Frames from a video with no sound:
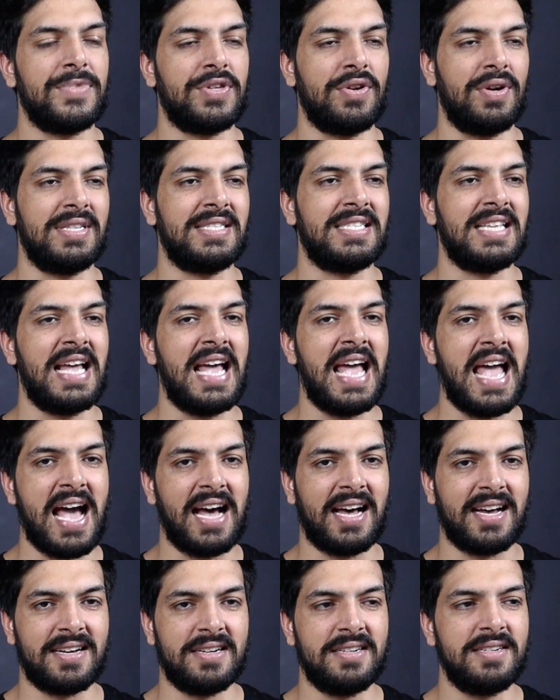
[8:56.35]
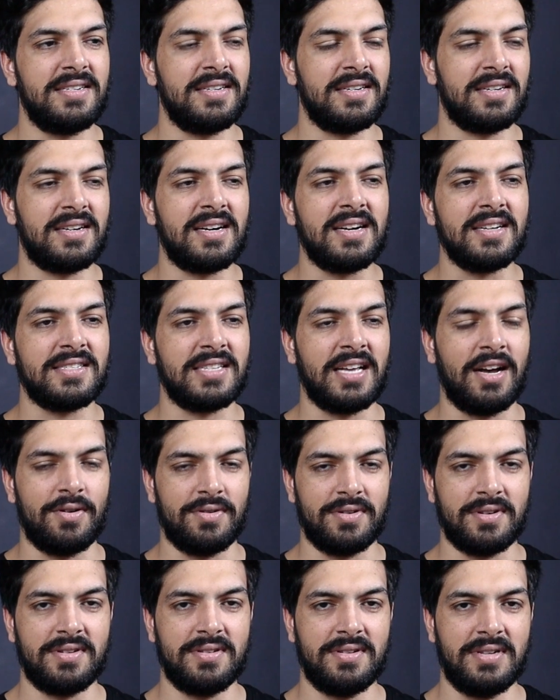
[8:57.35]
So it's R
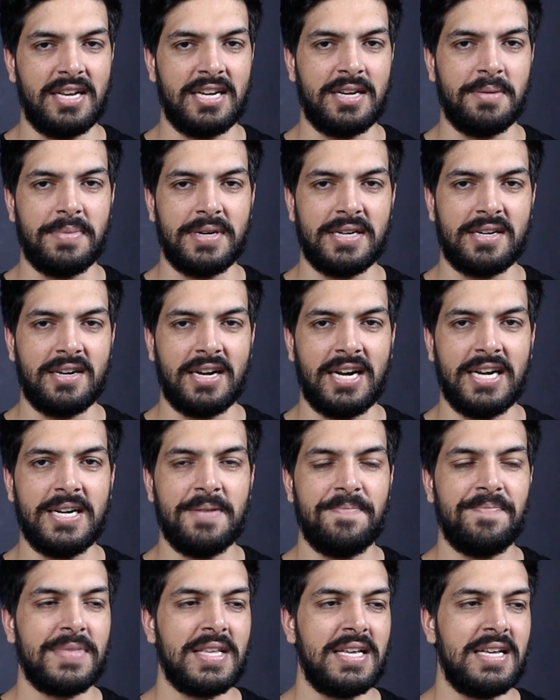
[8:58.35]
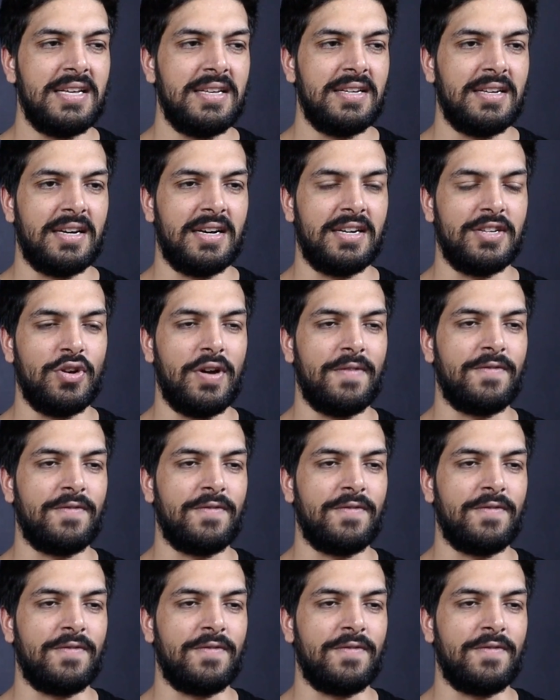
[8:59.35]
sound, little bit, right? You